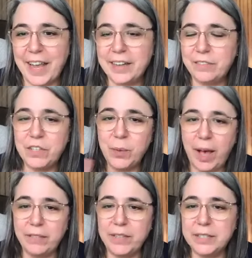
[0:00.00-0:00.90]
And if you
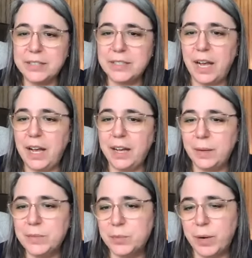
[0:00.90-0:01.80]
haven't uh,
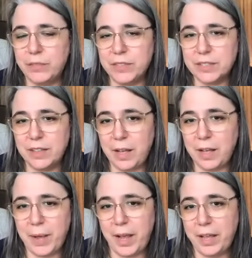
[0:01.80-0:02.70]
come to Breakfast
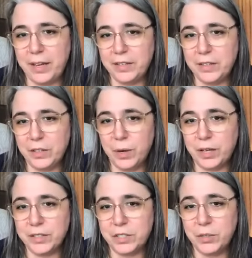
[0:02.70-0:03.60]
Club and you
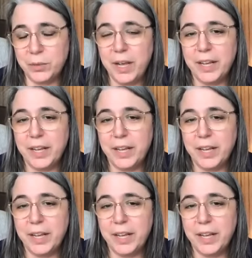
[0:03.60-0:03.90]
want to